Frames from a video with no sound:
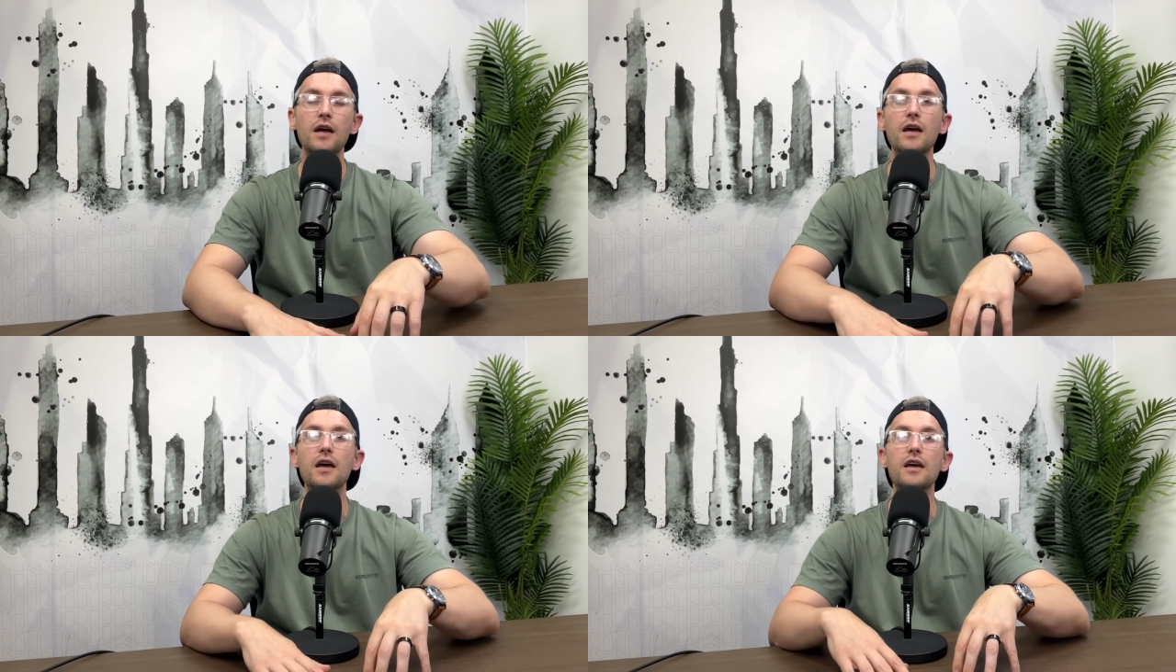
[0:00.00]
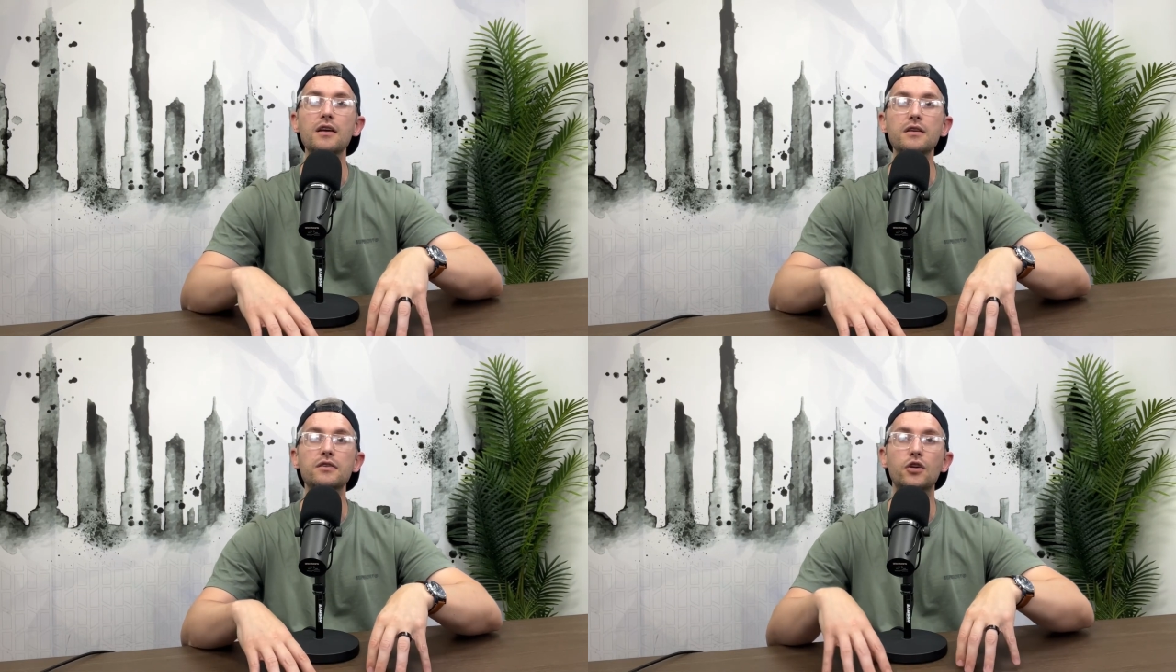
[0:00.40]

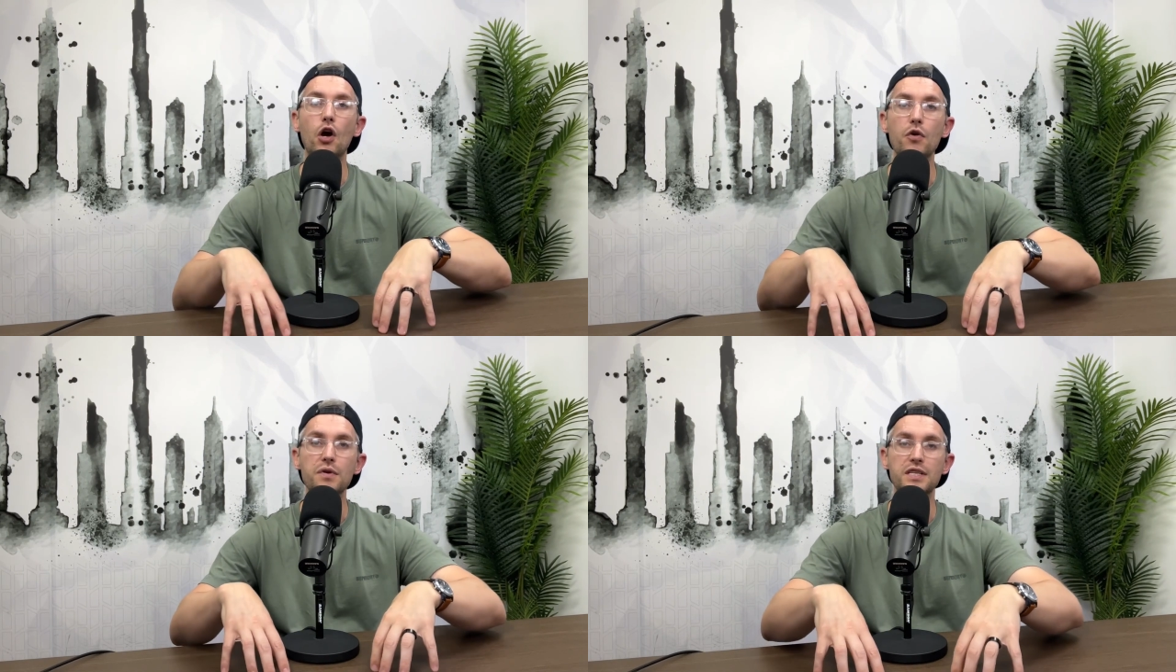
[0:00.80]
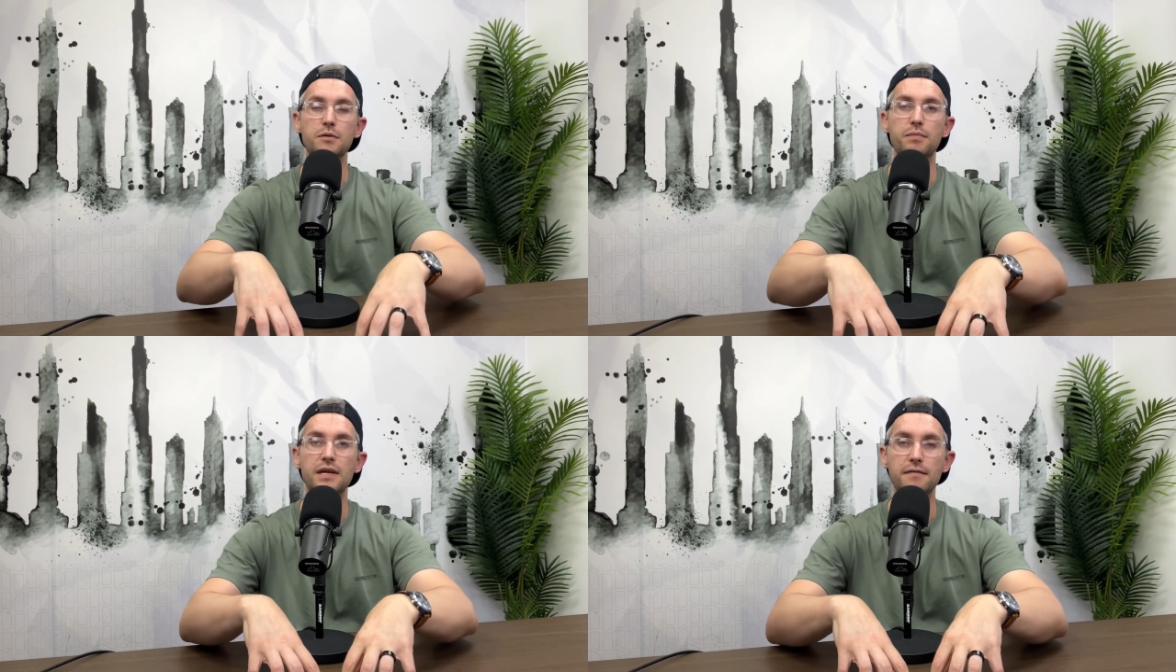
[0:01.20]
is going to
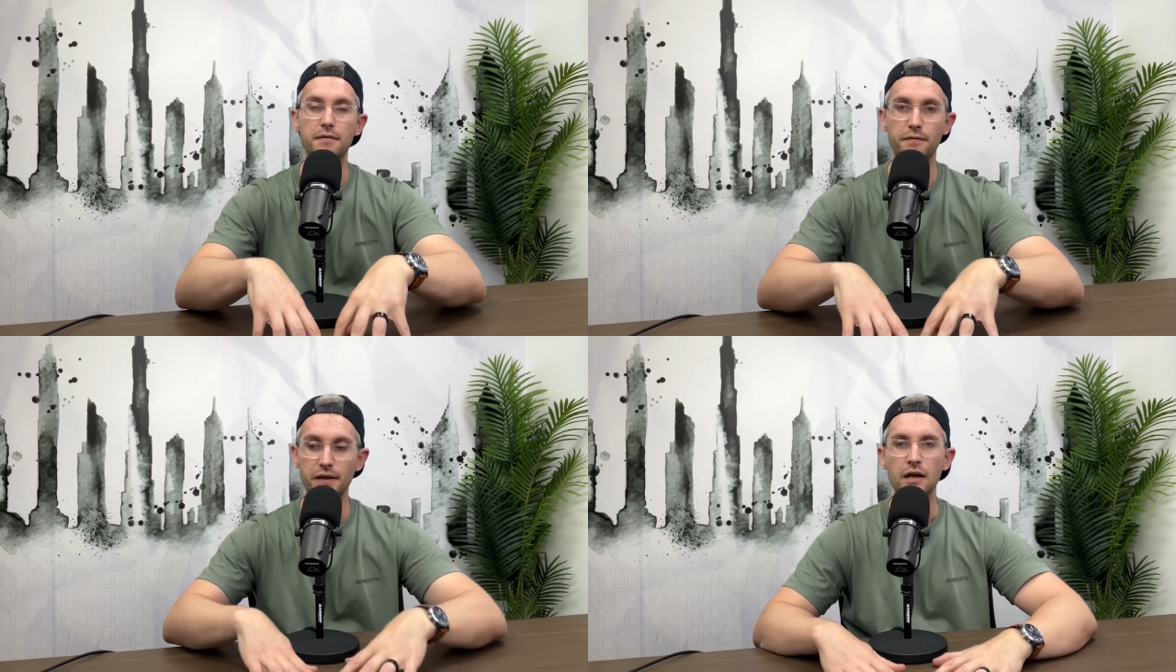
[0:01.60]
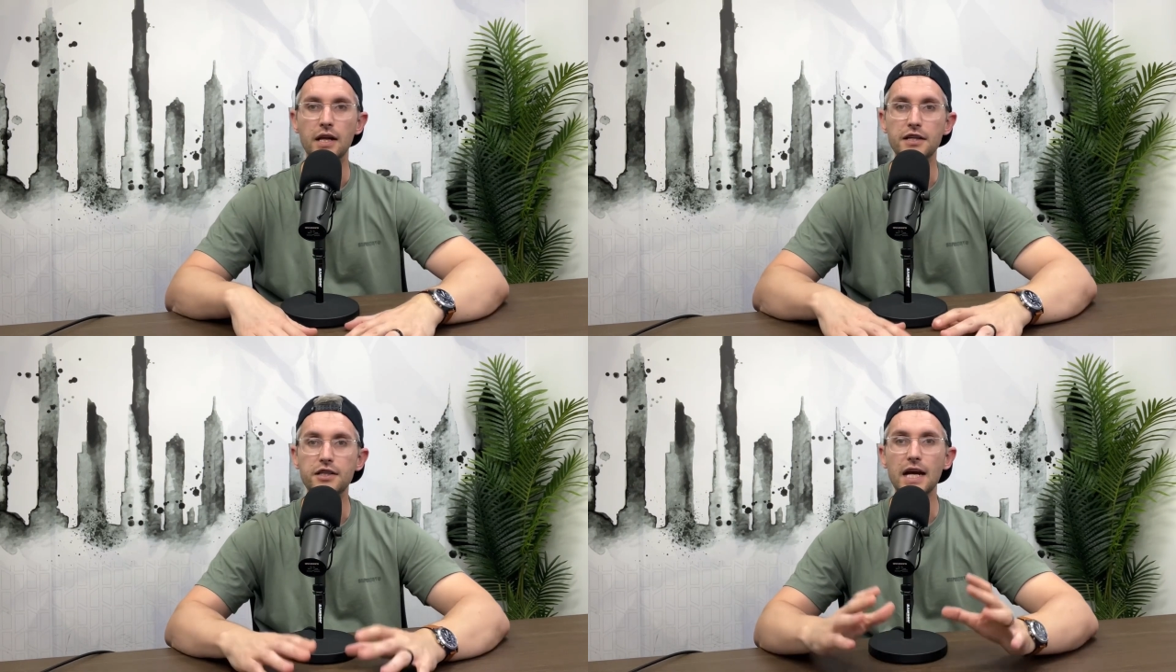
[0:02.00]
be fulfilled.
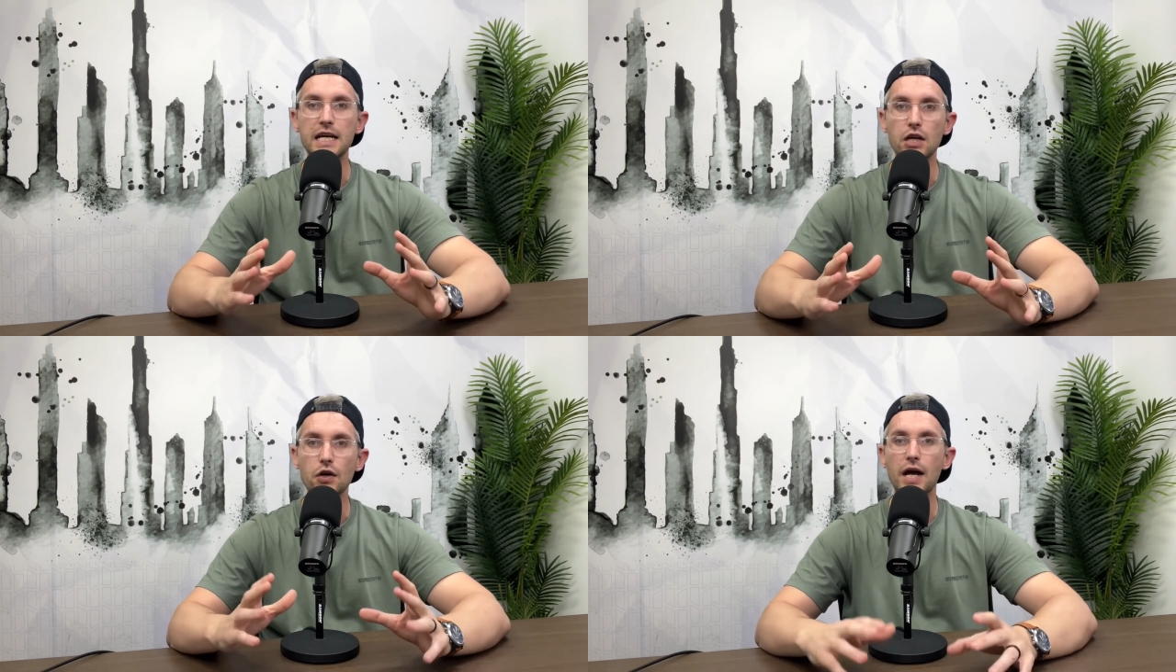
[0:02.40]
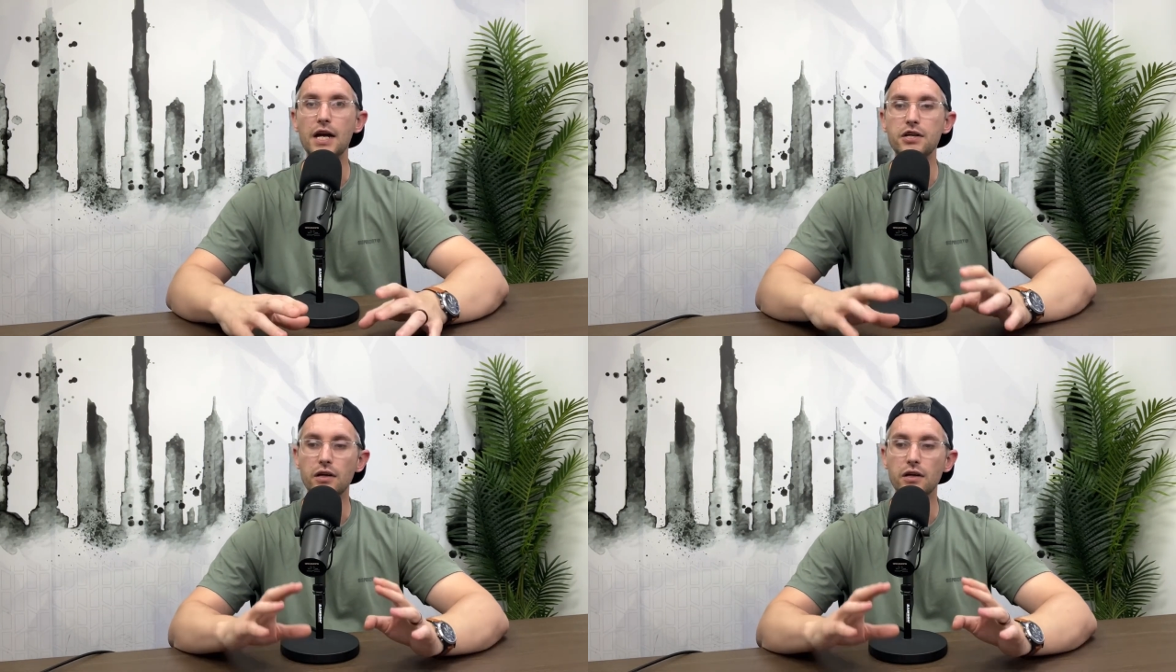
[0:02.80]
Let's take a location